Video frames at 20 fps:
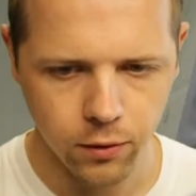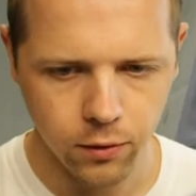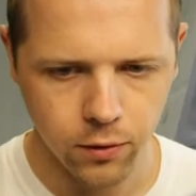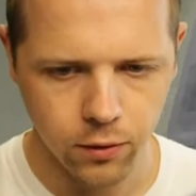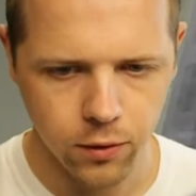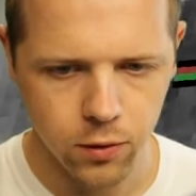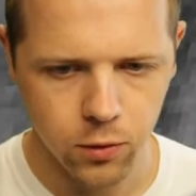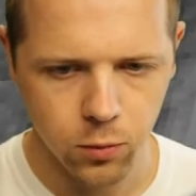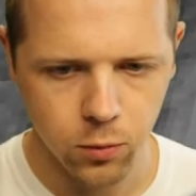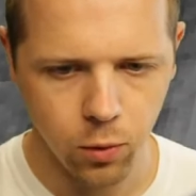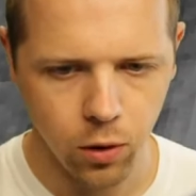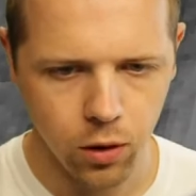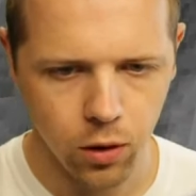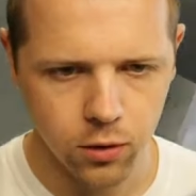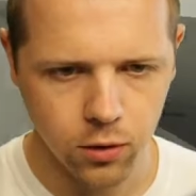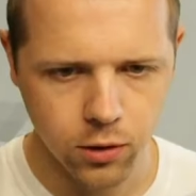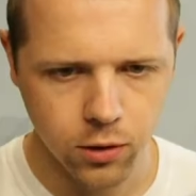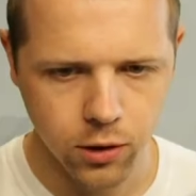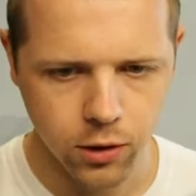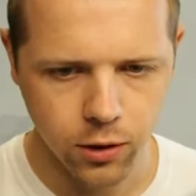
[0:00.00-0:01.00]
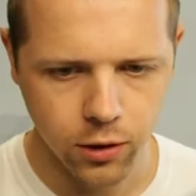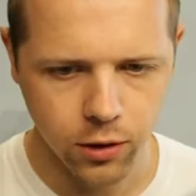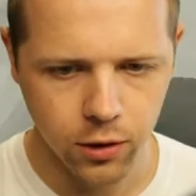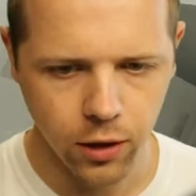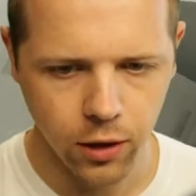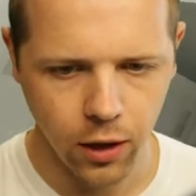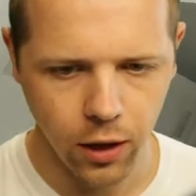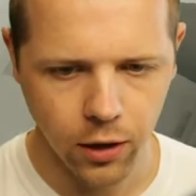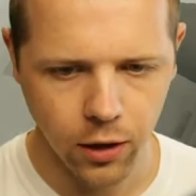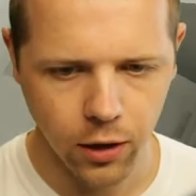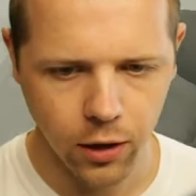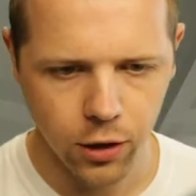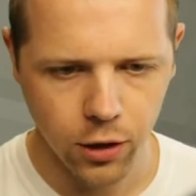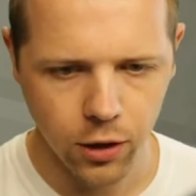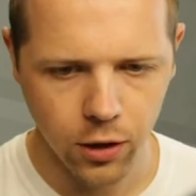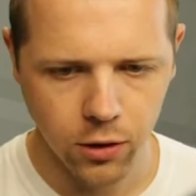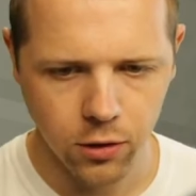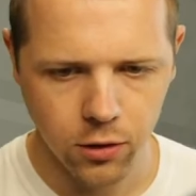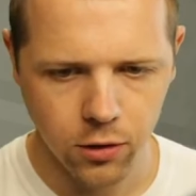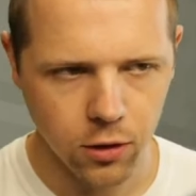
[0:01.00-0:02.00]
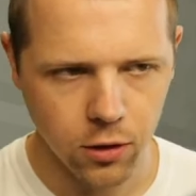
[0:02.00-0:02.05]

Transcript: these walls here, you can't change. The